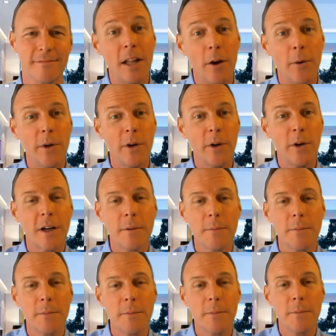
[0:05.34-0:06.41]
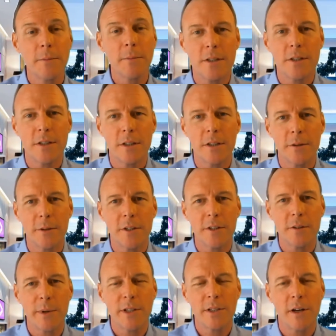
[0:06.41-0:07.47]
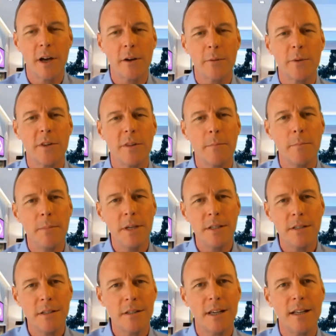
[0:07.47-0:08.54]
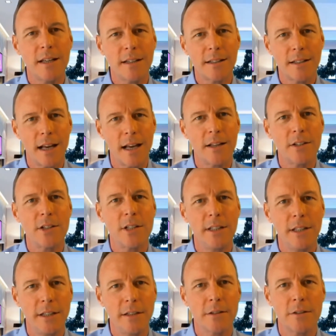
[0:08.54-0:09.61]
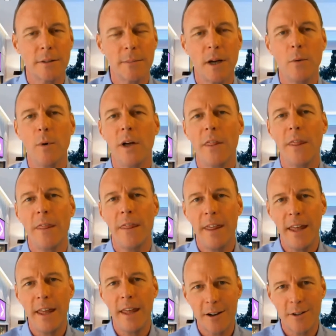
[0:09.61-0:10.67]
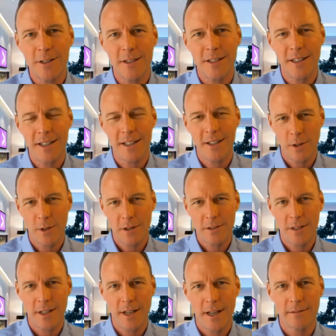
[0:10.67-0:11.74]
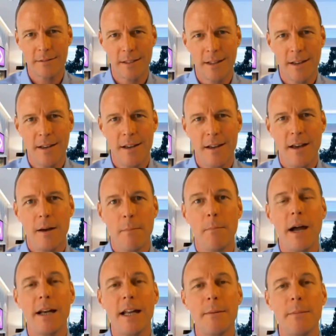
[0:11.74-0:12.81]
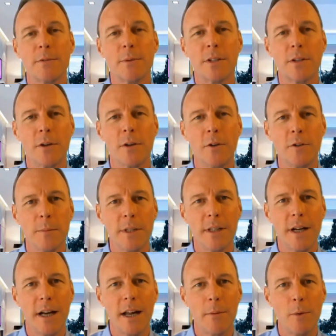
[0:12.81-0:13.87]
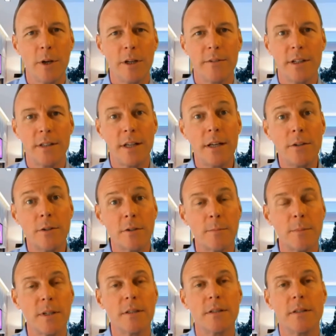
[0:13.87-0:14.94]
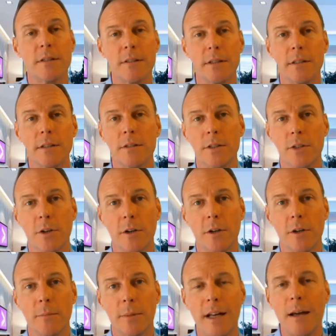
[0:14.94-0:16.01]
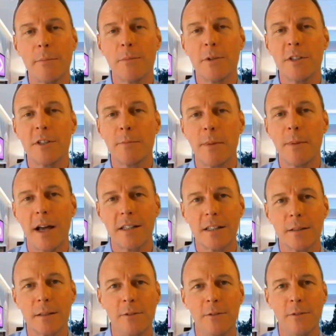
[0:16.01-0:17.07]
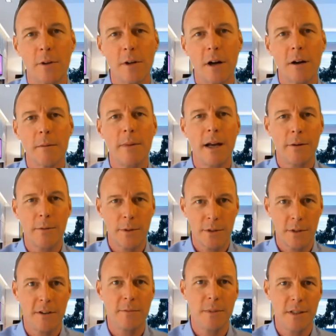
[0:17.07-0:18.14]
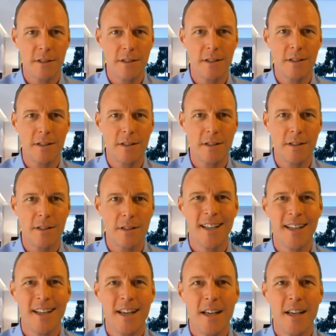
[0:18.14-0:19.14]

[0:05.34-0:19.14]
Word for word: Hello and welcome to our Voices series, where we talk with business and technology leaders about what they are seeing in the world today. My name is Rich Holsman, and I'm one of Accenture's business leaders in Europe, and I'm responsible for our Microsoft business.